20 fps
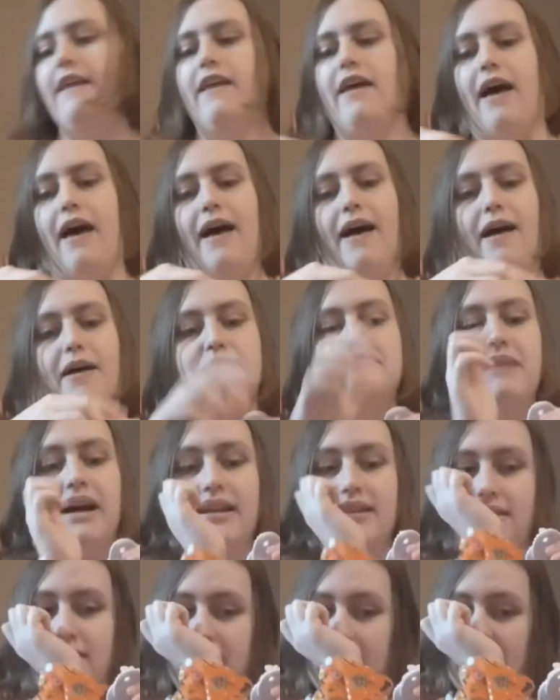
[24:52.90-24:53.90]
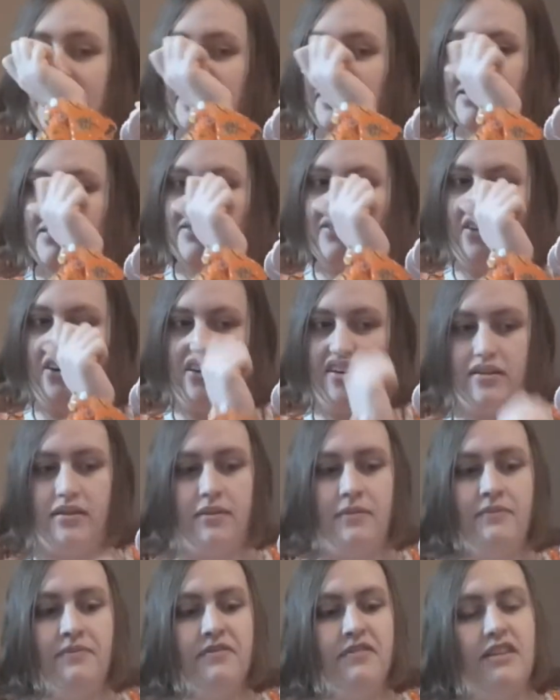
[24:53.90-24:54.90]
My next one
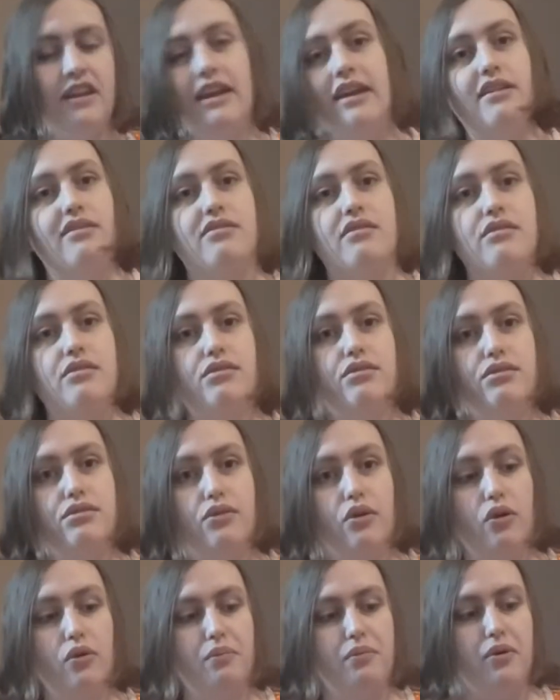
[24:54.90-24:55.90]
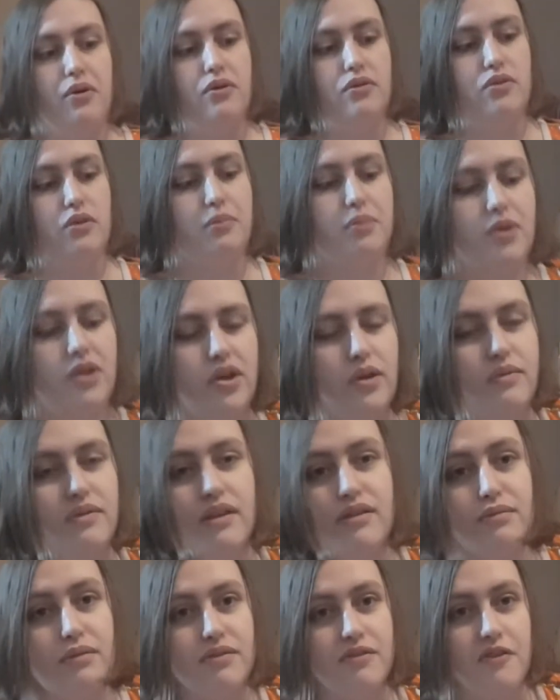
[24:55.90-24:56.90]
is super duper cute.
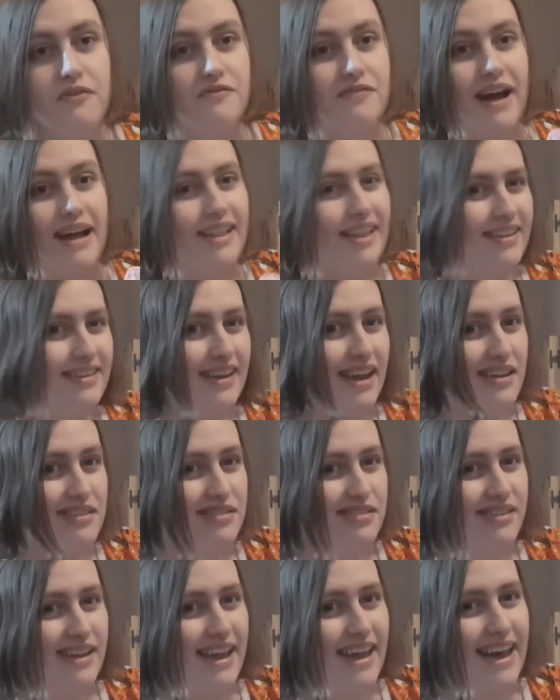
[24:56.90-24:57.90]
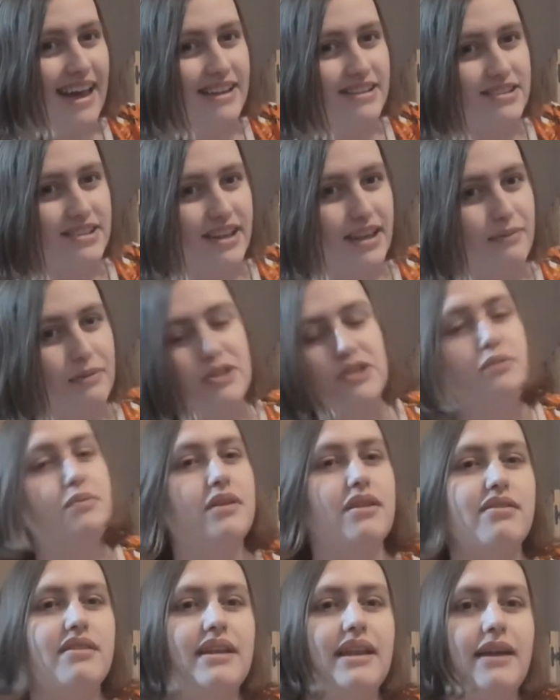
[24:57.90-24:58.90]
This was for Valentine's Day actually, which you would
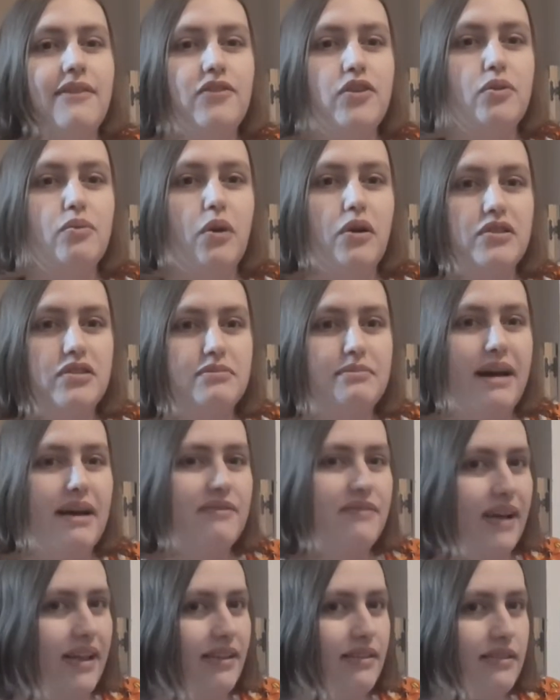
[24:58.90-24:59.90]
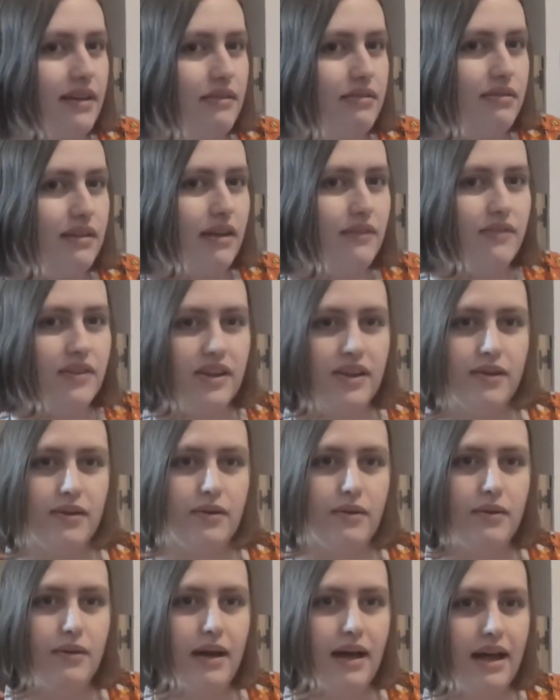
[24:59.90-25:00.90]
have seen if you watched my Valentine's Day
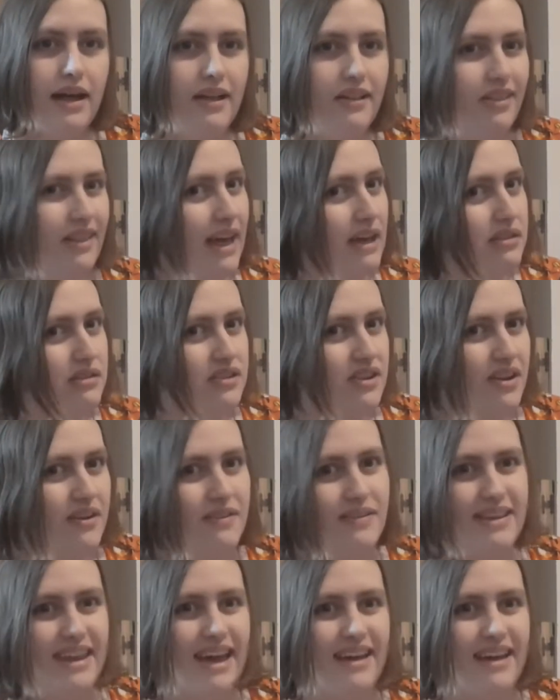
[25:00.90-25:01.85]
video last year? Yeah,